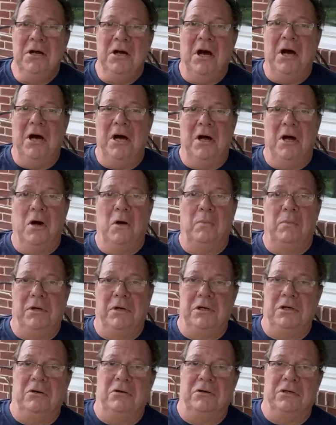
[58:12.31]
I hope we
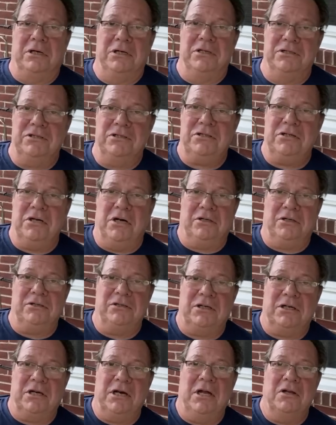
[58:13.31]
don't get stuck
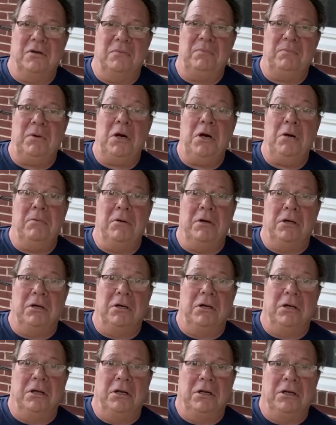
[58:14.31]
together
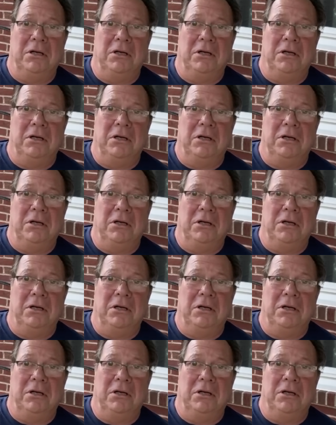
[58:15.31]
permanently.